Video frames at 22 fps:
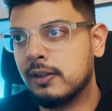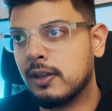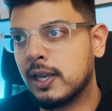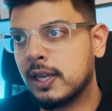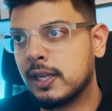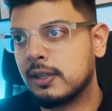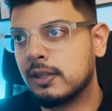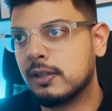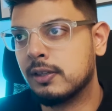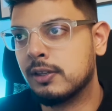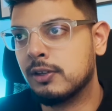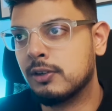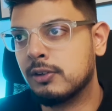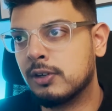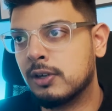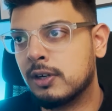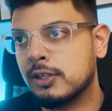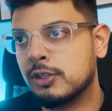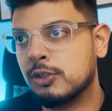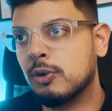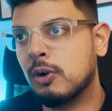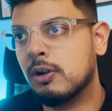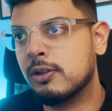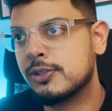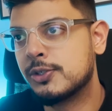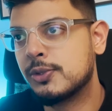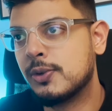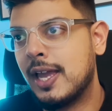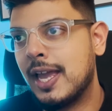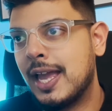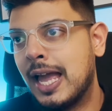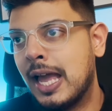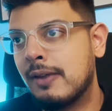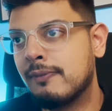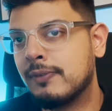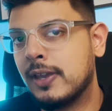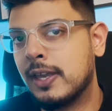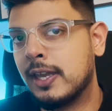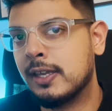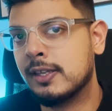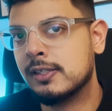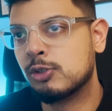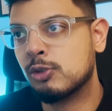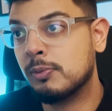like in your yard, you also have
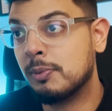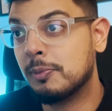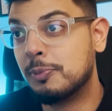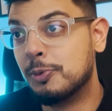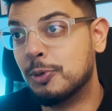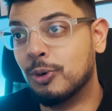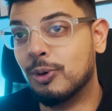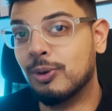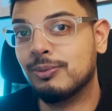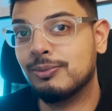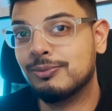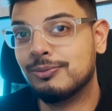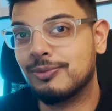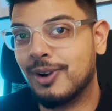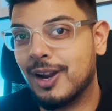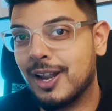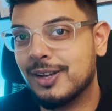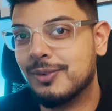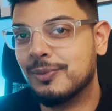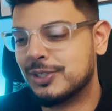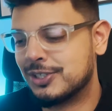a swimming pool, right?